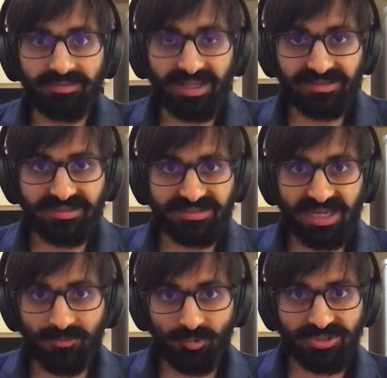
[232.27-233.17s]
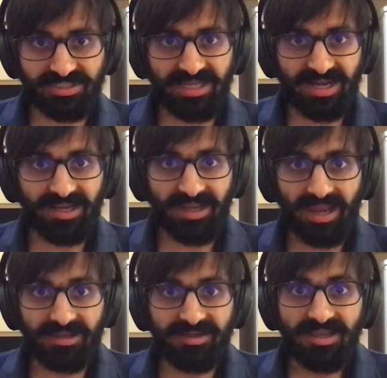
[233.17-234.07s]
That desire was there,
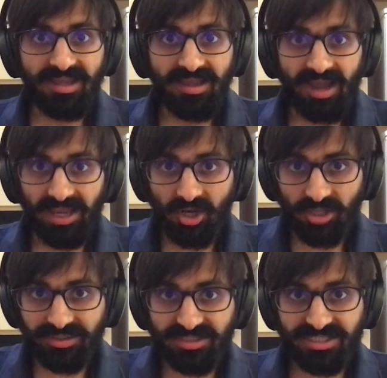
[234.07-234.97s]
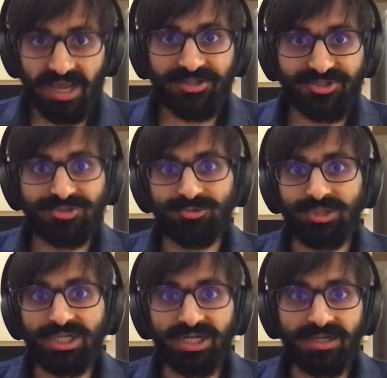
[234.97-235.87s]
and I got the chance to
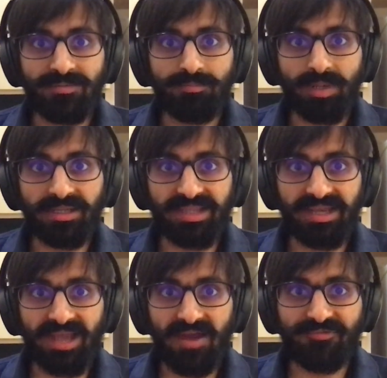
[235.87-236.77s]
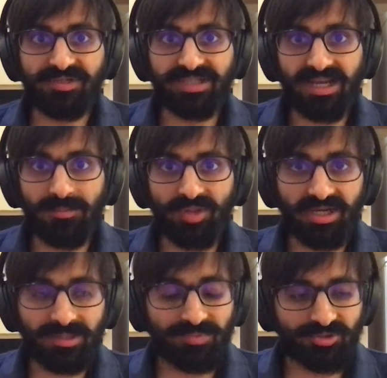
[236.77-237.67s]
learn. But then after that, I'm
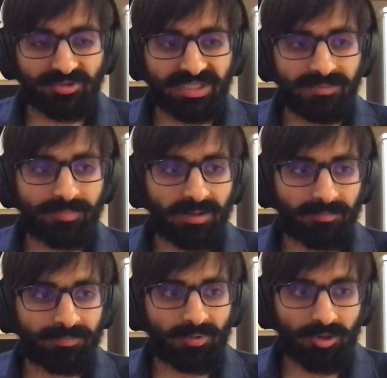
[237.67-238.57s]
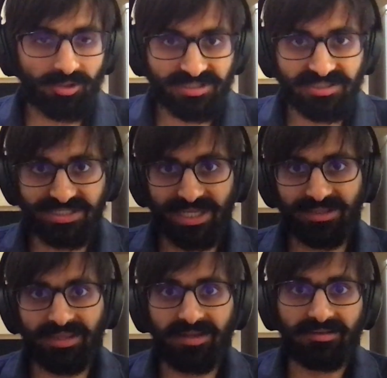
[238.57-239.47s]
not able to keep up or
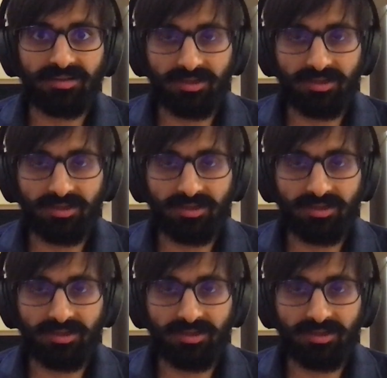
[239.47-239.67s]
sustain that.